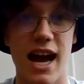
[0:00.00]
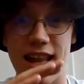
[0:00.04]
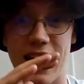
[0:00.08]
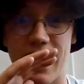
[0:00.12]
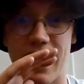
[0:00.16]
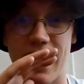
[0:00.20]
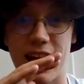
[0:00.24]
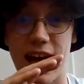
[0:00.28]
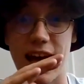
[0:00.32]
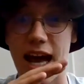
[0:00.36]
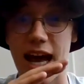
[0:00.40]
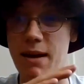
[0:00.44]
and
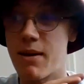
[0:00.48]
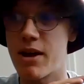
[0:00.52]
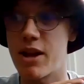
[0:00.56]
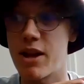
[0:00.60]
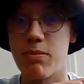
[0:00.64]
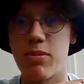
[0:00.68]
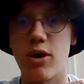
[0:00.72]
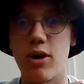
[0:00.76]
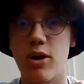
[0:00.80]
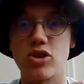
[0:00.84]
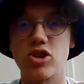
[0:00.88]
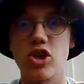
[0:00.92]
they came
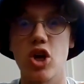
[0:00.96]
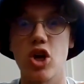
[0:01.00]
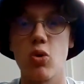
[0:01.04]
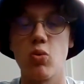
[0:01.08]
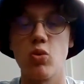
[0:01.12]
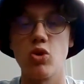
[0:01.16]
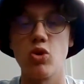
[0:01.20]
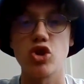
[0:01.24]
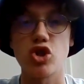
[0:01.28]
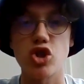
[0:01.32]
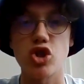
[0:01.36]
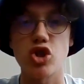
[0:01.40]
out the blocks
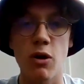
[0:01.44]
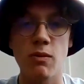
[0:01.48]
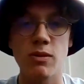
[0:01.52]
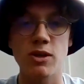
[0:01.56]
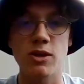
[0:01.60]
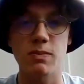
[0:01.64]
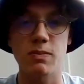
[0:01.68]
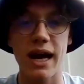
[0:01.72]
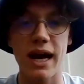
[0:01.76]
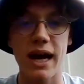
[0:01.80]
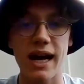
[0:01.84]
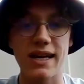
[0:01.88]
with so
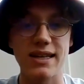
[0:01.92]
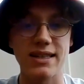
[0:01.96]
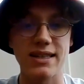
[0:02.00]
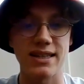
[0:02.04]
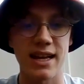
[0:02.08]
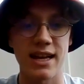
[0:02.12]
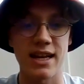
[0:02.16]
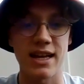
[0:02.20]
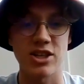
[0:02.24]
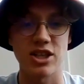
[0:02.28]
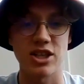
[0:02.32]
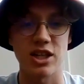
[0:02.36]
much
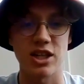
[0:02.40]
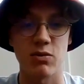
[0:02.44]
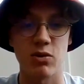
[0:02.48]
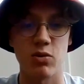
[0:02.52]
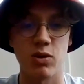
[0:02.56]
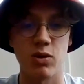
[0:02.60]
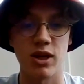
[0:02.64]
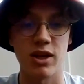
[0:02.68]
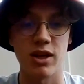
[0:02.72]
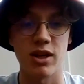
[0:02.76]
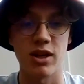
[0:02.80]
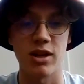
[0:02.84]
pace and energy and
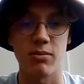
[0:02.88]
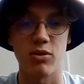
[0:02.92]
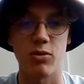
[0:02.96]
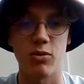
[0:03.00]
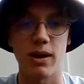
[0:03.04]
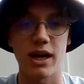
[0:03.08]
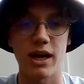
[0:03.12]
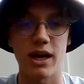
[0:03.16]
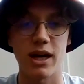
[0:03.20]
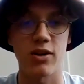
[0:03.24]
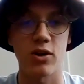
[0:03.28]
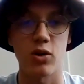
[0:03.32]
were winning the
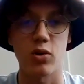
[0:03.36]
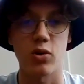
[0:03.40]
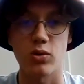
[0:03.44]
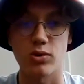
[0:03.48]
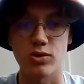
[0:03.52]
ball back in